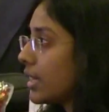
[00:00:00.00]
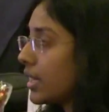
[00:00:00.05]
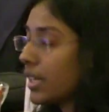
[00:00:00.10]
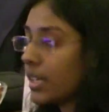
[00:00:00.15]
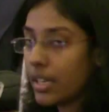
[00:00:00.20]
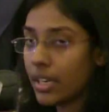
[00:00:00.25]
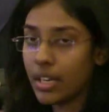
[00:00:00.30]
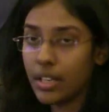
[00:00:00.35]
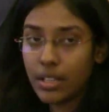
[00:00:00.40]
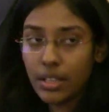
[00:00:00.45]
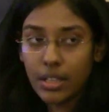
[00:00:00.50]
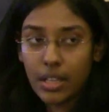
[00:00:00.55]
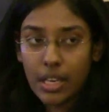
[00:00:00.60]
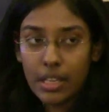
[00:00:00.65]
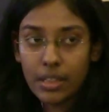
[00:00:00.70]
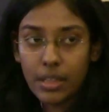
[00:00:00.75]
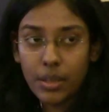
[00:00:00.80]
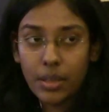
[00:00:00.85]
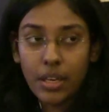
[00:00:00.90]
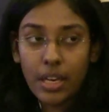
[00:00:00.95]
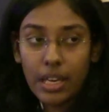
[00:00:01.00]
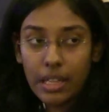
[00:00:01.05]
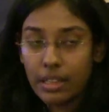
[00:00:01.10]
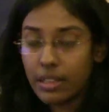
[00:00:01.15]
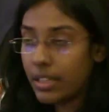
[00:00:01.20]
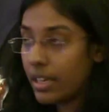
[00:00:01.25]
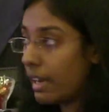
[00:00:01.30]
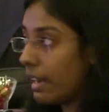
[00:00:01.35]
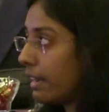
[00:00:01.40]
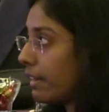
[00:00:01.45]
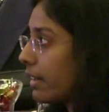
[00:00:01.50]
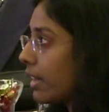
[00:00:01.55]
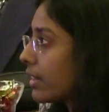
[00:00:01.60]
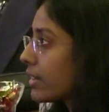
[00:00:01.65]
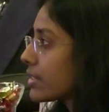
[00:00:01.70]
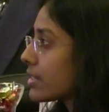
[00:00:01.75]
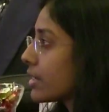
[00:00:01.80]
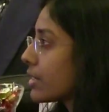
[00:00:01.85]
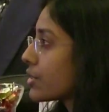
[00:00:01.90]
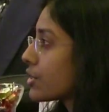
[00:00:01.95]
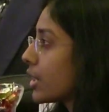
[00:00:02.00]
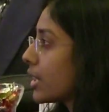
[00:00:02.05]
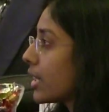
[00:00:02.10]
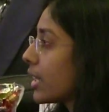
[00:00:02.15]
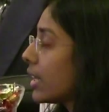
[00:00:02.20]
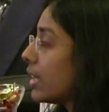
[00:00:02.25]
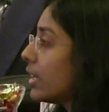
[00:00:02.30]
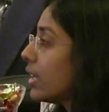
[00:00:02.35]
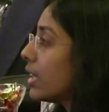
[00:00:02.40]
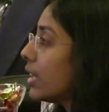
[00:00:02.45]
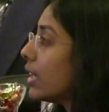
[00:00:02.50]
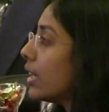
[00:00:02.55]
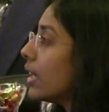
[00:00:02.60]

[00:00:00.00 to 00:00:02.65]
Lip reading: the area, research area.